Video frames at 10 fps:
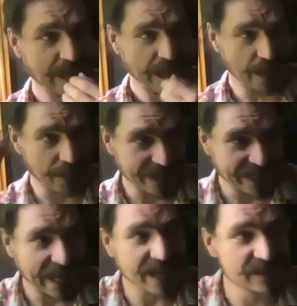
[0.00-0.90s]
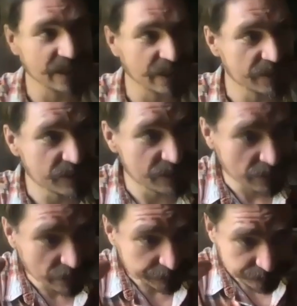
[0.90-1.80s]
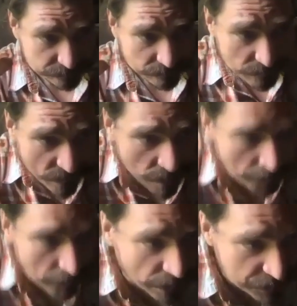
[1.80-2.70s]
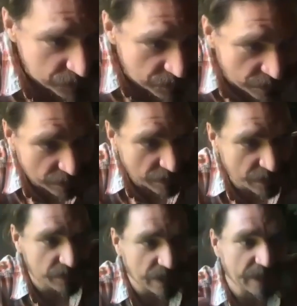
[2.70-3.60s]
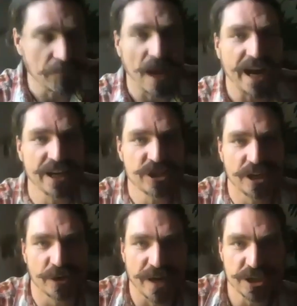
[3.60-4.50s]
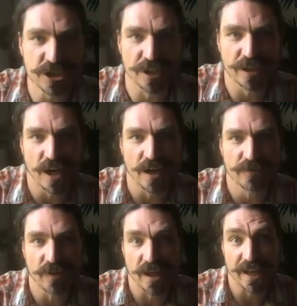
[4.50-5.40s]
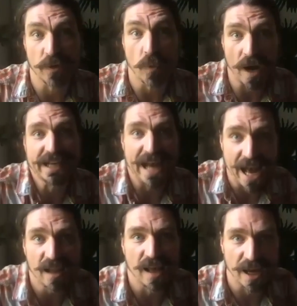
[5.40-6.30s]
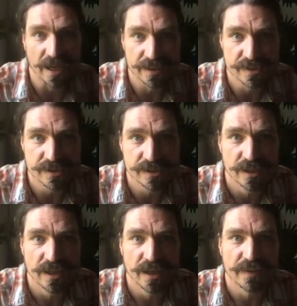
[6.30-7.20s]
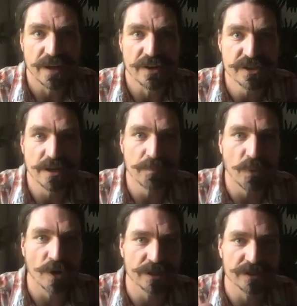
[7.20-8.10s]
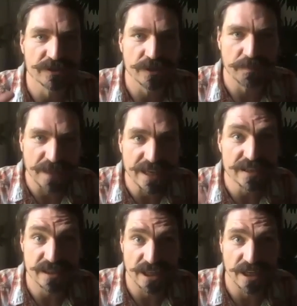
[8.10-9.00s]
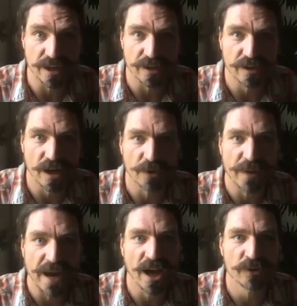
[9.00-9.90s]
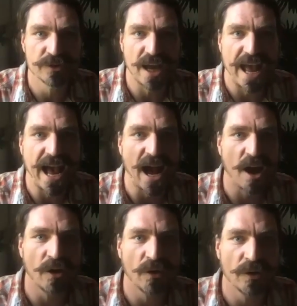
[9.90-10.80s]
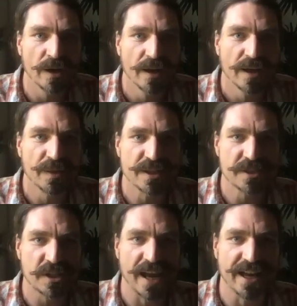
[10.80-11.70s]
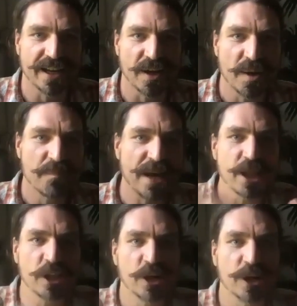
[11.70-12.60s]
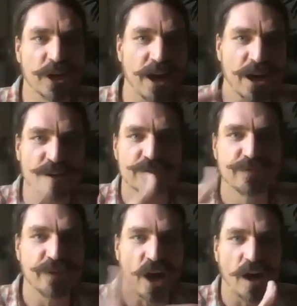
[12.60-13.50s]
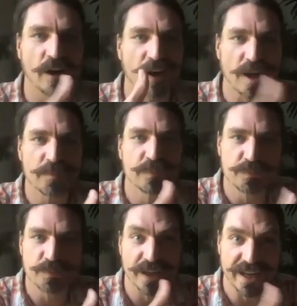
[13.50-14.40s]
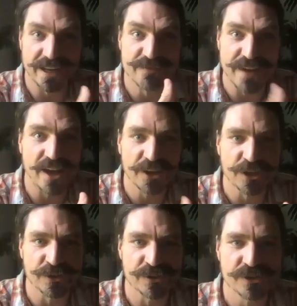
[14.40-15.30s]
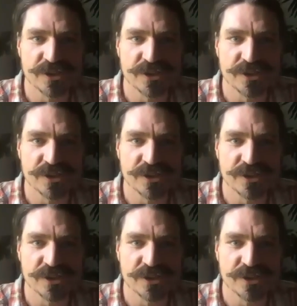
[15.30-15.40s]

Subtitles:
And my guess is amongst like my generation of like white allies, there is an important piece here around how this like pillar of our upbringing and values